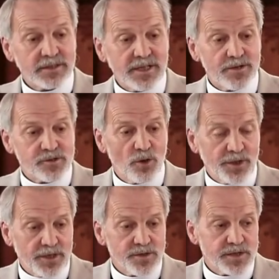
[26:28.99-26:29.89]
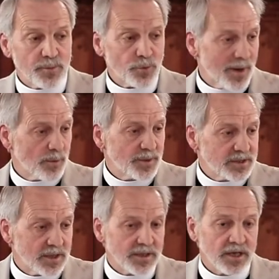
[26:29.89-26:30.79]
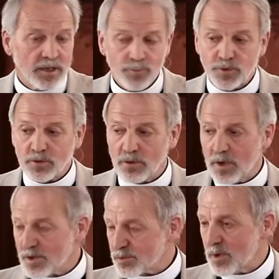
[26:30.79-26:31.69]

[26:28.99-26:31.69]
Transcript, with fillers: and so it is, and probably taking up the cross